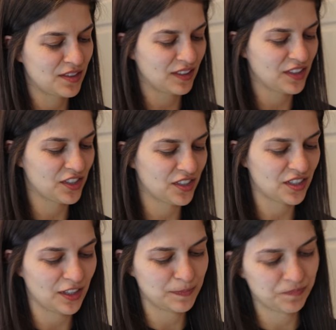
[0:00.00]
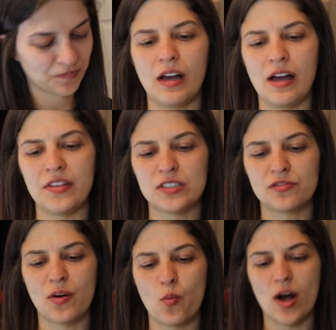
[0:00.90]
Delicious, yeah. Uh, this is
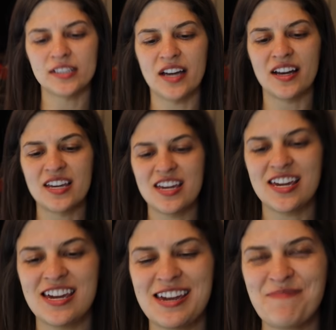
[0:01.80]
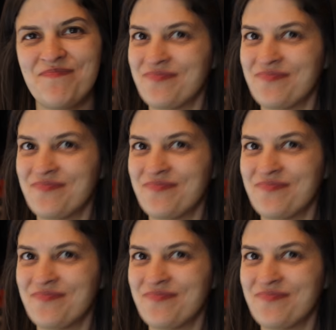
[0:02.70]
from Wata Kiki.